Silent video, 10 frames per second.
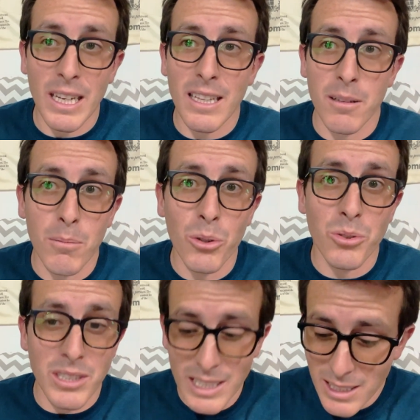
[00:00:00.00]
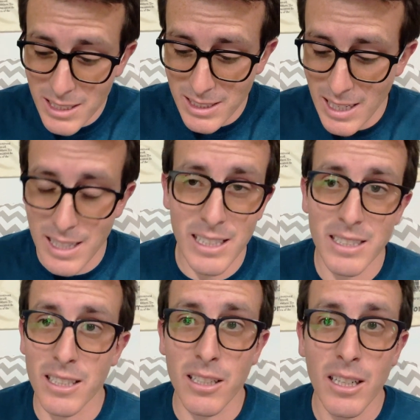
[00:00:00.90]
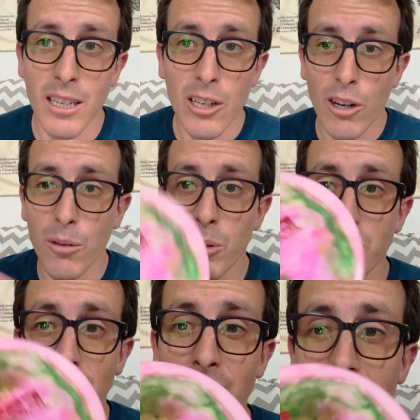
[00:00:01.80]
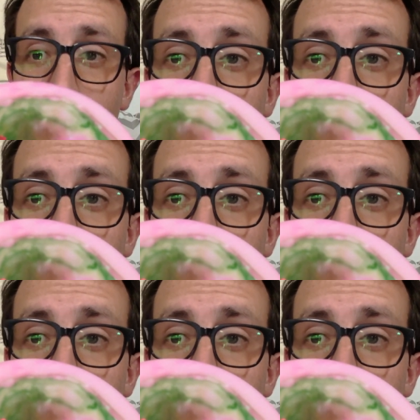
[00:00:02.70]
get the most distance out of this than almost any